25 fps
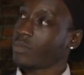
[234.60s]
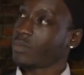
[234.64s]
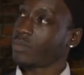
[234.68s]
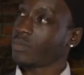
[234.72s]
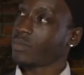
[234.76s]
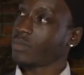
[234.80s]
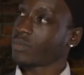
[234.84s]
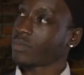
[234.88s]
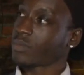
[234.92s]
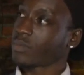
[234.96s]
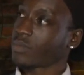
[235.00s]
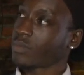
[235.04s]

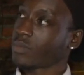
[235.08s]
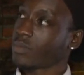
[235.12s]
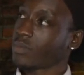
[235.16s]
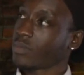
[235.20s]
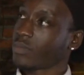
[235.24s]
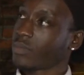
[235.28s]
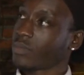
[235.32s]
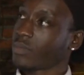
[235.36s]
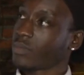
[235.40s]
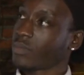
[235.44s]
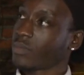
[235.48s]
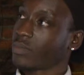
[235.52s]

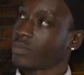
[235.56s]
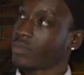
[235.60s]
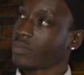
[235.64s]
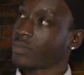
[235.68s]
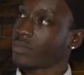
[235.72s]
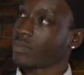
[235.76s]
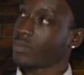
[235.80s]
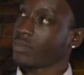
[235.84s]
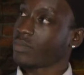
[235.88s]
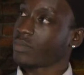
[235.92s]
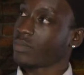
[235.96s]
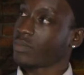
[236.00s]

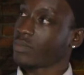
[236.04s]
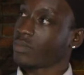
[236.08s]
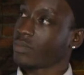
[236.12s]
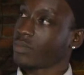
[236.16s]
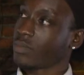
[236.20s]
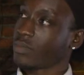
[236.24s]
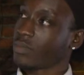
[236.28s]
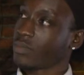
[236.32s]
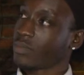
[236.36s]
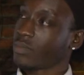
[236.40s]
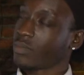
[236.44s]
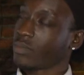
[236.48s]

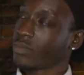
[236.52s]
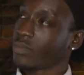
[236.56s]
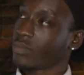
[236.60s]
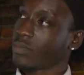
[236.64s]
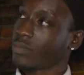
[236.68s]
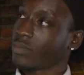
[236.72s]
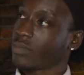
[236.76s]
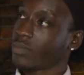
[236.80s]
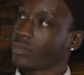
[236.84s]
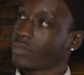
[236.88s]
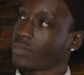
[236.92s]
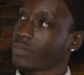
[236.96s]

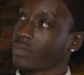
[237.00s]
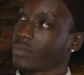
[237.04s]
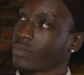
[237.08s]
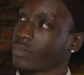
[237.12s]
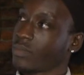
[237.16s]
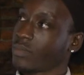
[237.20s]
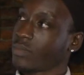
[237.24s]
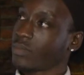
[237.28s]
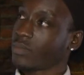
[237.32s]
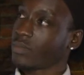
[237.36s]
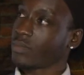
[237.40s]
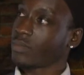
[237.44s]

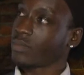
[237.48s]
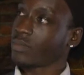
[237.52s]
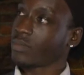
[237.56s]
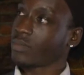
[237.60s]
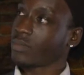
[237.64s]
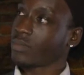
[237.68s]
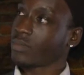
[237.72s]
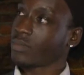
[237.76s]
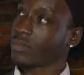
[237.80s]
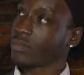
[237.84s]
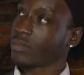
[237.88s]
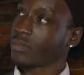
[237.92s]

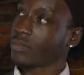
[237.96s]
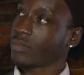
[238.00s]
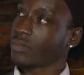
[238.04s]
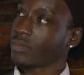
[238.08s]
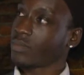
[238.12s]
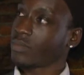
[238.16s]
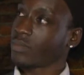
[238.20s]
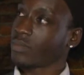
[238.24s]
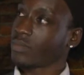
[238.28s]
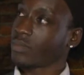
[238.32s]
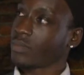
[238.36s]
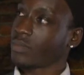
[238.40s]

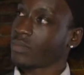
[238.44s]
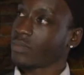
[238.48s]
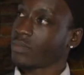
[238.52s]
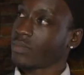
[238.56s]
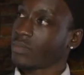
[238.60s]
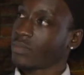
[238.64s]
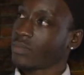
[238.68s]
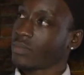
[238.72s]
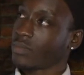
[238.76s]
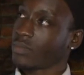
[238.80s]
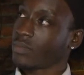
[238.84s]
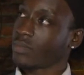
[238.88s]

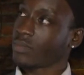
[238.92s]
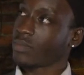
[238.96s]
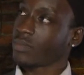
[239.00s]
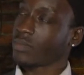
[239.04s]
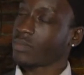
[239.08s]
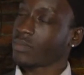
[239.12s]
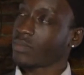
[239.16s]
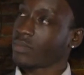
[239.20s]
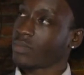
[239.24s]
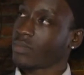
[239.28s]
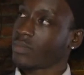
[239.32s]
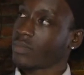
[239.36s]

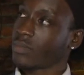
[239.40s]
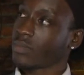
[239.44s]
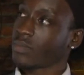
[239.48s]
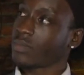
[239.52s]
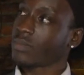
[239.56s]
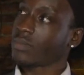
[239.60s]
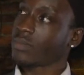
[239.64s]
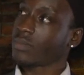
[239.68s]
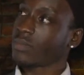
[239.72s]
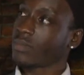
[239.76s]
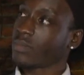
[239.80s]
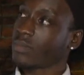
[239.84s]

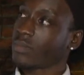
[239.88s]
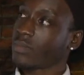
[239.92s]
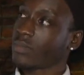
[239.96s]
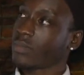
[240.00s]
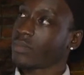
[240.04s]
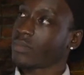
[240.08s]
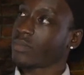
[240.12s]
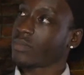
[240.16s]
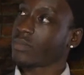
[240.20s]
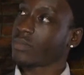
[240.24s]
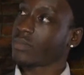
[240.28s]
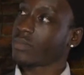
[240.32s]

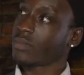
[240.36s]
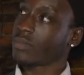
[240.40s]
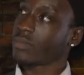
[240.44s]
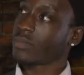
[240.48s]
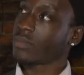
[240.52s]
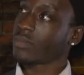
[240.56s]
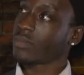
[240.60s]
[no speech]